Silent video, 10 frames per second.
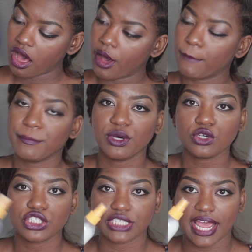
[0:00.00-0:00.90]
um,
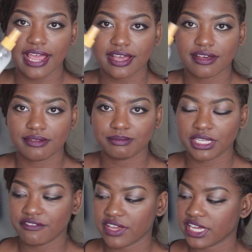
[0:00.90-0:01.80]
milkshake
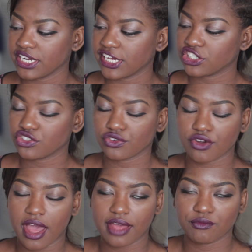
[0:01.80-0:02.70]
leave-in
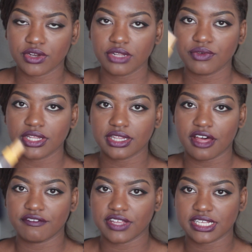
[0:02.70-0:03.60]
conditioner. I really, really
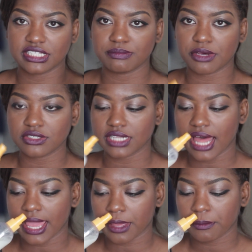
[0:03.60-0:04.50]
love this. Smells
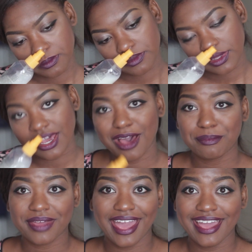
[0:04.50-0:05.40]
like
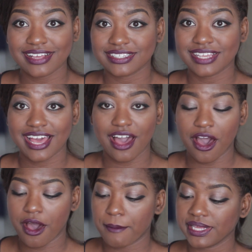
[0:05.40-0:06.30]
cupcakes
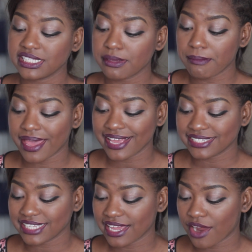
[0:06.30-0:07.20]
um, it's
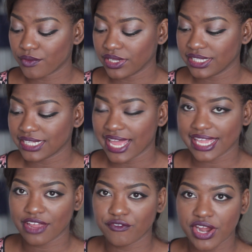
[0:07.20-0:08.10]
amazing. I really
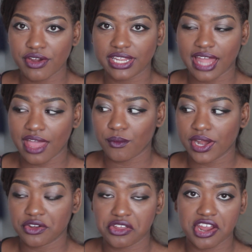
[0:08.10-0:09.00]
like it. Very
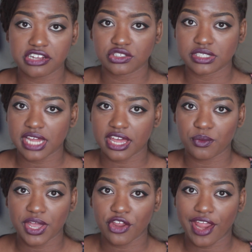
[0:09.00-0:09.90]
lightweight on your hair, so it's not going
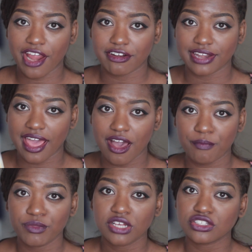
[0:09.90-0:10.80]
to weigh your hair
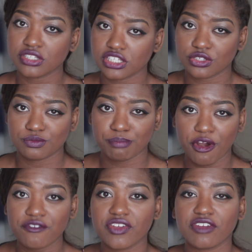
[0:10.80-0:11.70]
down. So this is
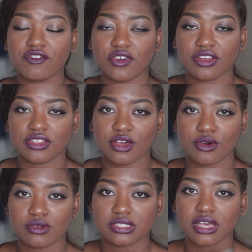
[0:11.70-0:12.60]
perfect for
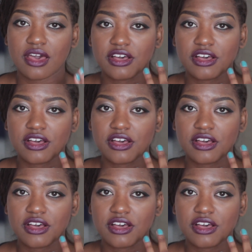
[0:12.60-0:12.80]
those